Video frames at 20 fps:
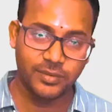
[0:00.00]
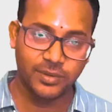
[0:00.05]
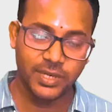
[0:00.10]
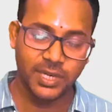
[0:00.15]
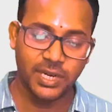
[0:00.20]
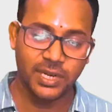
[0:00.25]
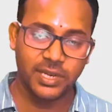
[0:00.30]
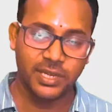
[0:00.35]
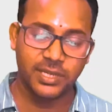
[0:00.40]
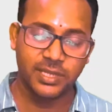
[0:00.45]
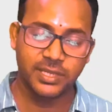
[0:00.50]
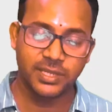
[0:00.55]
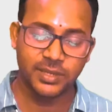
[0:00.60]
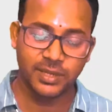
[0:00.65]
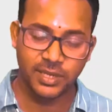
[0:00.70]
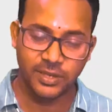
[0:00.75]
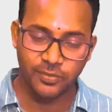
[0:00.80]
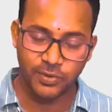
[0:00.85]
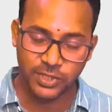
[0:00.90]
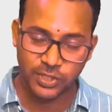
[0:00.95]

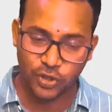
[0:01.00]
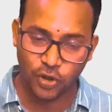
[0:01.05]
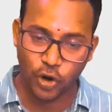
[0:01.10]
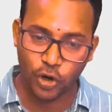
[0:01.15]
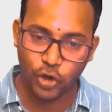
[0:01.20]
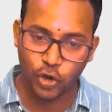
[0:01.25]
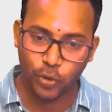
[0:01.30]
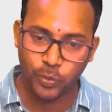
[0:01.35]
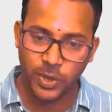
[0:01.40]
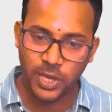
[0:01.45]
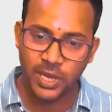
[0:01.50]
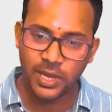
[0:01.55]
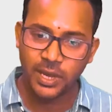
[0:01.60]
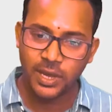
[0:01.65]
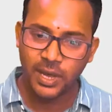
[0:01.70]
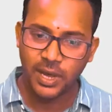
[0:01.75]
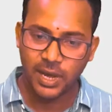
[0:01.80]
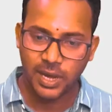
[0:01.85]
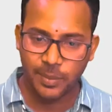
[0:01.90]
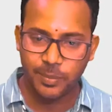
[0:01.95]
It was thought to be
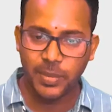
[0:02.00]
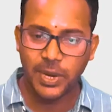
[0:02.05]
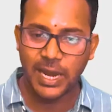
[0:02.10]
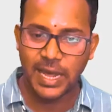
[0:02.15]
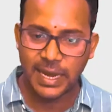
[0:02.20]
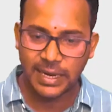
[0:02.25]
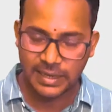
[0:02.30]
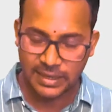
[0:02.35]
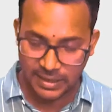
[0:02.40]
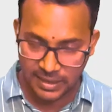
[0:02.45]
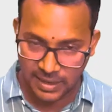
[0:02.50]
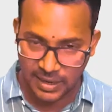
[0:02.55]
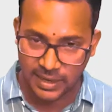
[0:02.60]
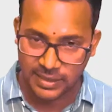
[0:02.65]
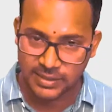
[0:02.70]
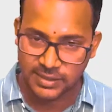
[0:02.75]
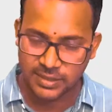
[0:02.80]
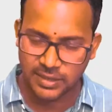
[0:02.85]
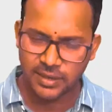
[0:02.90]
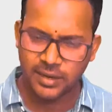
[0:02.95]
a black
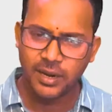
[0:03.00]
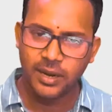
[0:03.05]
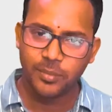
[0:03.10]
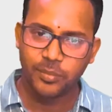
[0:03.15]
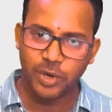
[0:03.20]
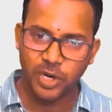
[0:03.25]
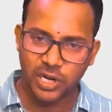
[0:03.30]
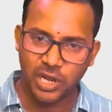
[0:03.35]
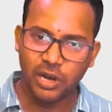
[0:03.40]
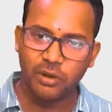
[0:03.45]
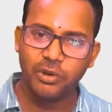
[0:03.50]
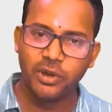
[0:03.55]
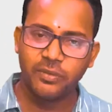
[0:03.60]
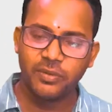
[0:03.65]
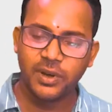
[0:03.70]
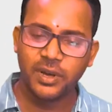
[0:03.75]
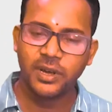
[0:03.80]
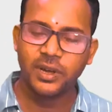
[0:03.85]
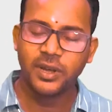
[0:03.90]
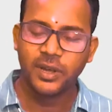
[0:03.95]
cancer, but
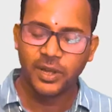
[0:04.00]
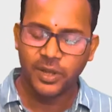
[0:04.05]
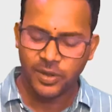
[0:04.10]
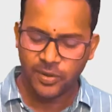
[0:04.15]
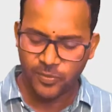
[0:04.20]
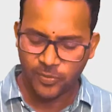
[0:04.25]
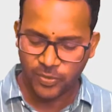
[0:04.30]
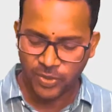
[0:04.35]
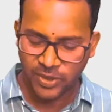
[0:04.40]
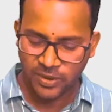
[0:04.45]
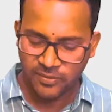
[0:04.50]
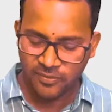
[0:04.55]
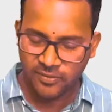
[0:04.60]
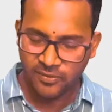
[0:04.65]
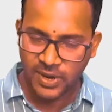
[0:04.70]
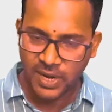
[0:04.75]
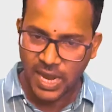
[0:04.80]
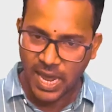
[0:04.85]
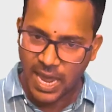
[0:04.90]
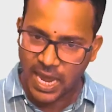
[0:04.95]
however,
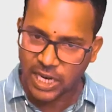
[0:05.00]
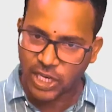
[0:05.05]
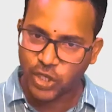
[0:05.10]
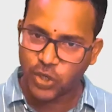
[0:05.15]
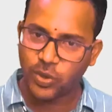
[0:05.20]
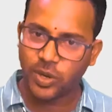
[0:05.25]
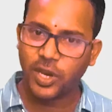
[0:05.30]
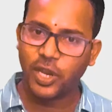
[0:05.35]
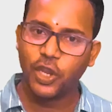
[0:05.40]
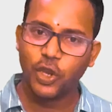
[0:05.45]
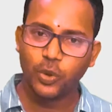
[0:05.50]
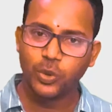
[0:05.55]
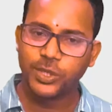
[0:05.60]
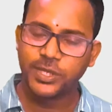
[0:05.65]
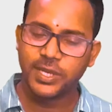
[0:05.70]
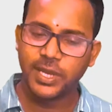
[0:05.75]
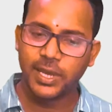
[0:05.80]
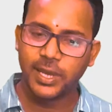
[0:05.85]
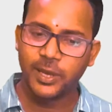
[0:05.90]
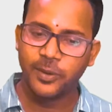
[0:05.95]
when actually you
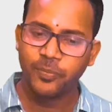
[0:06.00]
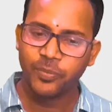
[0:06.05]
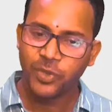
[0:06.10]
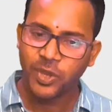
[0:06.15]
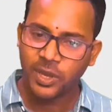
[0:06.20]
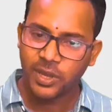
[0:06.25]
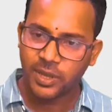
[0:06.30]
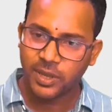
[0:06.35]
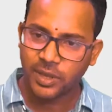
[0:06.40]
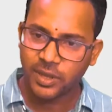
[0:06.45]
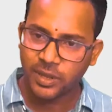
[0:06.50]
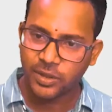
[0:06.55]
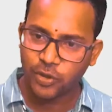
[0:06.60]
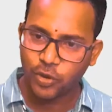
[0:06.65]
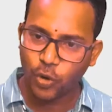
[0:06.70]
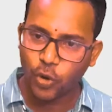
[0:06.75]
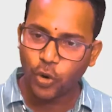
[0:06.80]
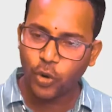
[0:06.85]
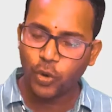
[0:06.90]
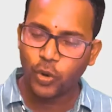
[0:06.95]
see,
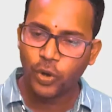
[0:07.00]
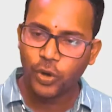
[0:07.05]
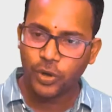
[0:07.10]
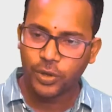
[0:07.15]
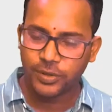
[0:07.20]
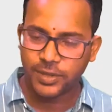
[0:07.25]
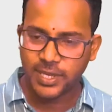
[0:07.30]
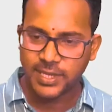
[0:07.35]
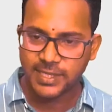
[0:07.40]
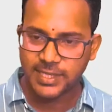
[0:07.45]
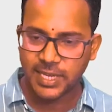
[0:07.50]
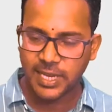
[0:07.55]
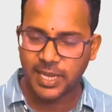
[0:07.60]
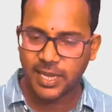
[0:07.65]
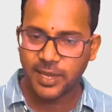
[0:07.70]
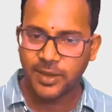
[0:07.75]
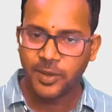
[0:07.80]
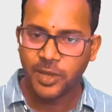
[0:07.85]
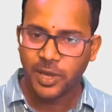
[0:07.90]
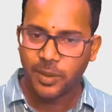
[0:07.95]
though they
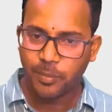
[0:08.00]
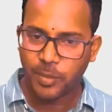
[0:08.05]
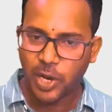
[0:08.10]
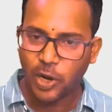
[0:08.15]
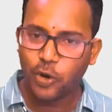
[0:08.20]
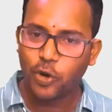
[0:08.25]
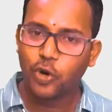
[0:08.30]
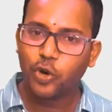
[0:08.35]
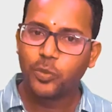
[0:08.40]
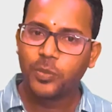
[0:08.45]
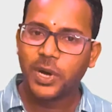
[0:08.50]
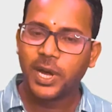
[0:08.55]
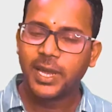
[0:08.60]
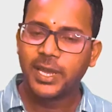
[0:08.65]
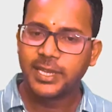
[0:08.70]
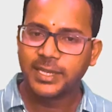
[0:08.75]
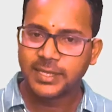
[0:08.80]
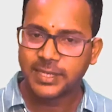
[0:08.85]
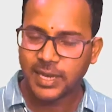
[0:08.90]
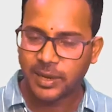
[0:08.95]
say melanoma
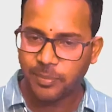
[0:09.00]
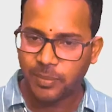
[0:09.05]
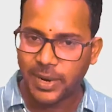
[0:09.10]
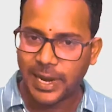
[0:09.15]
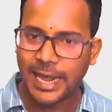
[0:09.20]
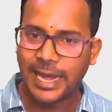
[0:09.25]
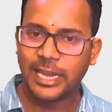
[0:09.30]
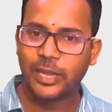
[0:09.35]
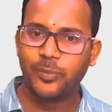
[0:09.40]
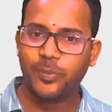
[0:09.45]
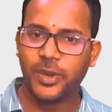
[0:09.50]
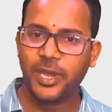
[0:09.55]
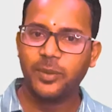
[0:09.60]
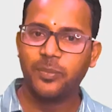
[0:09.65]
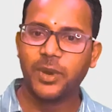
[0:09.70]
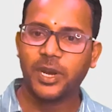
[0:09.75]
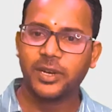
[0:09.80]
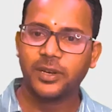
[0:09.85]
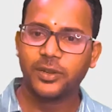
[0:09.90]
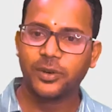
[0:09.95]
is a black
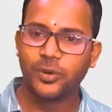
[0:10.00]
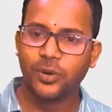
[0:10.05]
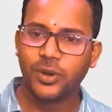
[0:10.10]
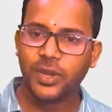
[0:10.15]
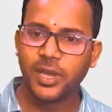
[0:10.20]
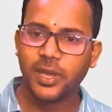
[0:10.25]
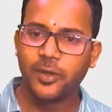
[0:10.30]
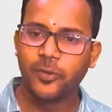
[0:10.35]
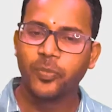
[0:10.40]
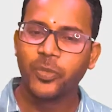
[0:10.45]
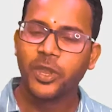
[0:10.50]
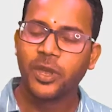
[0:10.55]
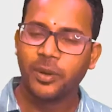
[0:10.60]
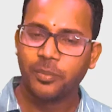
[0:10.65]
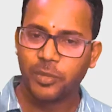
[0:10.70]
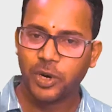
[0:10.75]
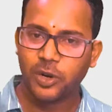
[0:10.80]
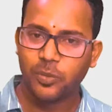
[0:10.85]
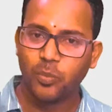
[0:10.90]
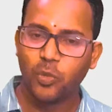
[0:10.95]
pigment, okay,
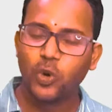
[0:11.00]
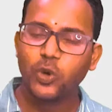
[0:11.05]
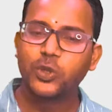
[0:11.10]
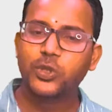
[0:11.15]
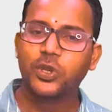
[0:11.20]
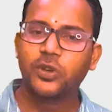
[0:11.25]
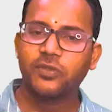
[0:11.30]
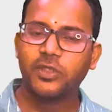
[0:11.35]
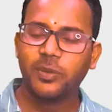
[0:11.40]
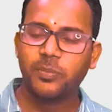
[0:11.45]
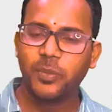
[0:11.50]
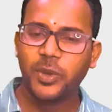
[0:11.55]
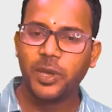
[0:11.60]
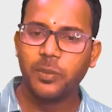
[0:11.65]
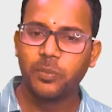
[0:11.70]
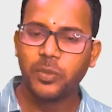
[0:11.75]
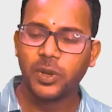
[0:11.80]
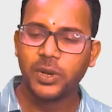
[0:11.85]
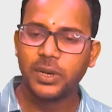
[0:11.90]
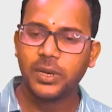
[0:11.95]
but most of the
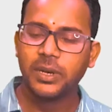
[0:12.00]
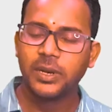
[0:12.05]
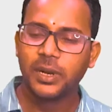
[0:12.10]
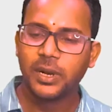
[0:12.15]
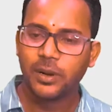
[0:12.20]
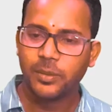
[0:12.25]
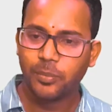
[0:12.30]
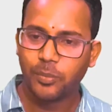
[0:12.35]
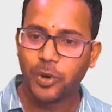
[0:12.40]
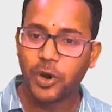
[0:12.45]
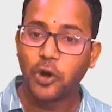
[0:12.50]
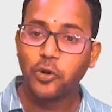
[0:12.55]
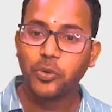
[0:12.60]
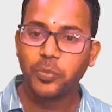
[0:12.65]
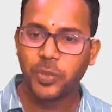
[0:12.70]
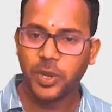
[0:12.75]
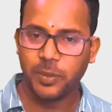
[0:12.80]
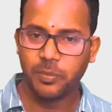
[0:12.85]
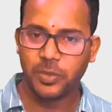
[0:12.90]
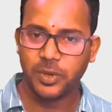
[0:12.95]
people, brown
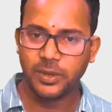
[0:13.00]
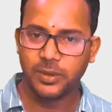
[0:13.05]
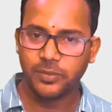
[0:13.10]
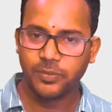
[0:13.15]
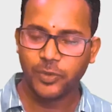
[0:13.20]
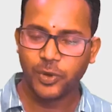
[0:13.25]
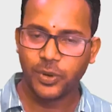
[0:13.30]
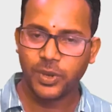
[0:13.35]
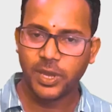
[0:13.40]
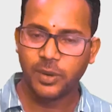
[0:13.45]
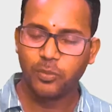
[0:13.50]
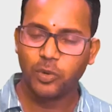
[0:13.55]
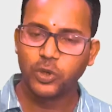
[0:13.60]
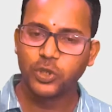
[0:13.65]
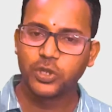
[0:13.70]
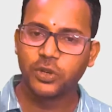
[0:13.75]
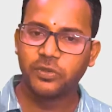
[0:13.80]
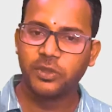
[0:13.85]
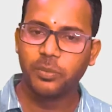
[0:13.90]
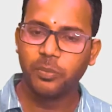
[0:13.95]
people, okay,
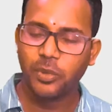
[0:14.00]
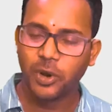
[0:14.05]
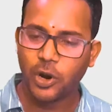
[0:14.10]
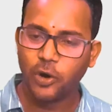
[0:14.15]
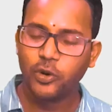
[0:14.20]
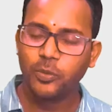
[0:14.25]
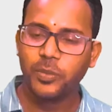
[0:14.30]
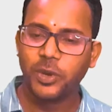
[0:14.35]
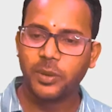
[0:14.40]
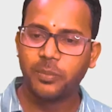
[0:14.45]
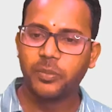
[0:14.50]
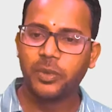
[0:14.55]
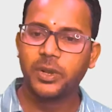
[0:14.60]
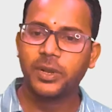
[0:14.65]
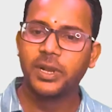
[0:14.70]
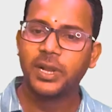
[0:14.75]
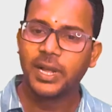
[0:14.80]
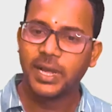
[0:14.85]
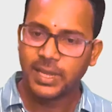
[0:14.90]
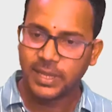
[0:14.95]
most of the brown
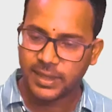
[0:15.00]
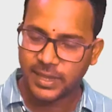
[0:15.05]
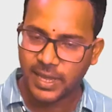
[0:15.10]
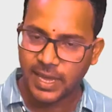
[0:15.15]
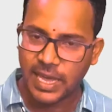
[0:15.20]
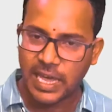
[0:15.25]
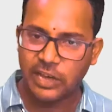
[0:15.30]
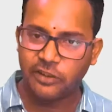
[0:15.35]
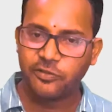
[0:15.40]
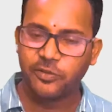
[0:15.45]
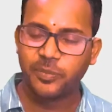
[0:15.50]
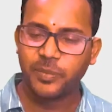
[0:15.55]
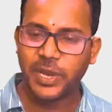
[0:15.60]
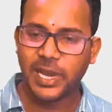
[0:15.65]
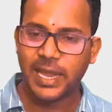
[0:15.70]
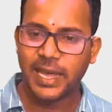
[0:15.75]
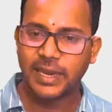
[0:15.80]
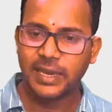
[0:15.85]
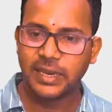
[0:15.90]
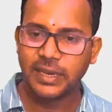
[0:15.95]
people, they have
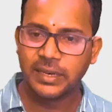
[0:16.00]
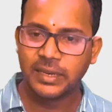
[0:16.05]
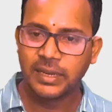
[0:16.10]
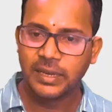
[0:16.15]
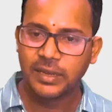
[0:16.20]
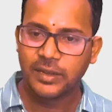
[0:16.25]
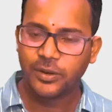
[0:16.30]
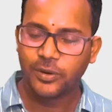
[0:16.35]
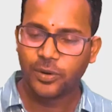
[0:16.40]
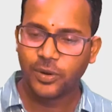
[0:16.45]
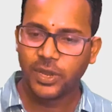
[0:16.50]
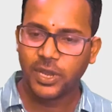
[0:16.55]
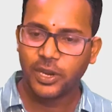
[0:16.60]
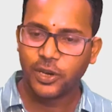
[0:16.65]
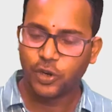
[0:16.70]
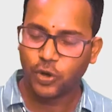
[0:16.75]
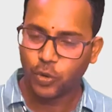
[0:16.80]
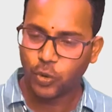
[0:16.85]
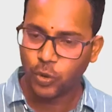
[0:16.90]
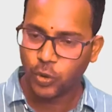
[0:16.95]
melanin,
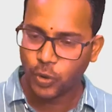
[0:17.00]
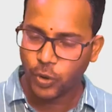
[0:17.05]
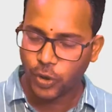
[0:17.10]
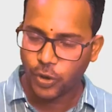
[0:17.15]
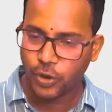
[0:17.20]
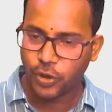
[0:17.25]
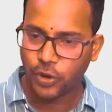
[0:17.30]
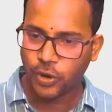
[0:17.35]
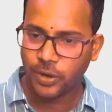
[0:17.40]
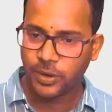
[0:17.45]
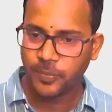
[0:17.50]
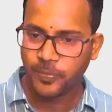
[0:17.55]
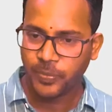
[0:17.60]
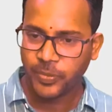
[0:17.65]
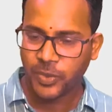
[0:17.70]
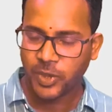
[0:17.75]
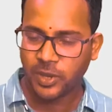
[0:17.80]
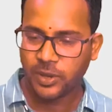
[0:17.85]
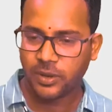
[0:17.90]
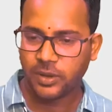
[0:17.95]
okay, to your
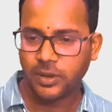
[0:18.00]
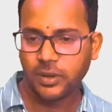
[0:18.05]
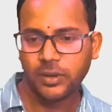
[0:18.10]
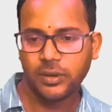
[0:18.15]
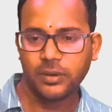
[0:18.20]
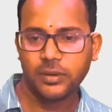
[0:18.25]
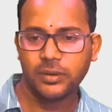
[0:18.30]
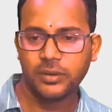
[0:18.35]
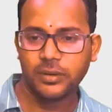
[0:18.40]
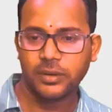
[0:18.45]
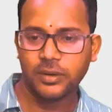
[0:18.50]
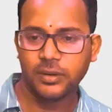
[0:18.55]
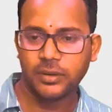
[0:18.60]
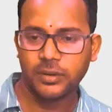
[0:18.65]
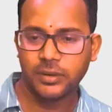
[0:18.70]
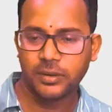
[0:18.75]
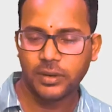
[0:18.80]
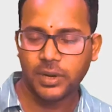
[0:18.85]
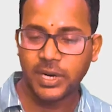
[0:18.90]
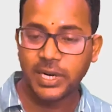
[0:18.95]
uh,
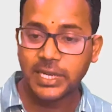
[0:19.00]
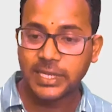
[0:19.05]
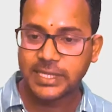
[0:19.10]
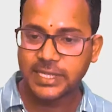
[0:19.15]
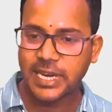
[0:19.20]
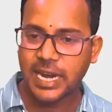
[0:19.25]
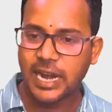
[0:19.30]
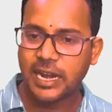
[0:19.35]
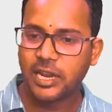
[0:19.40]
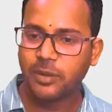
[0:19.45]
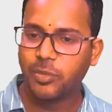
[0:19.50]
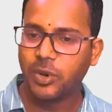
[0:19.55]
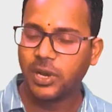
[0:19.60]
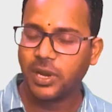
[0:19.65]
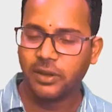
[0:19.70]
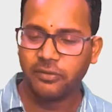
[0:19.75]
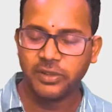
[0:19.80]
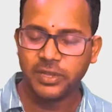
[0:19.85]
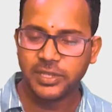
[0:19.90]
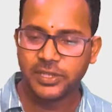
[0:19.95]
understandable
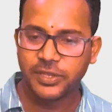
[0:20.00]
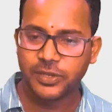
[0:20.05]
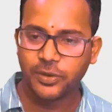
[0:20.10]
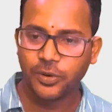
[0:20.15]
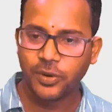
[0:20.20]
levels.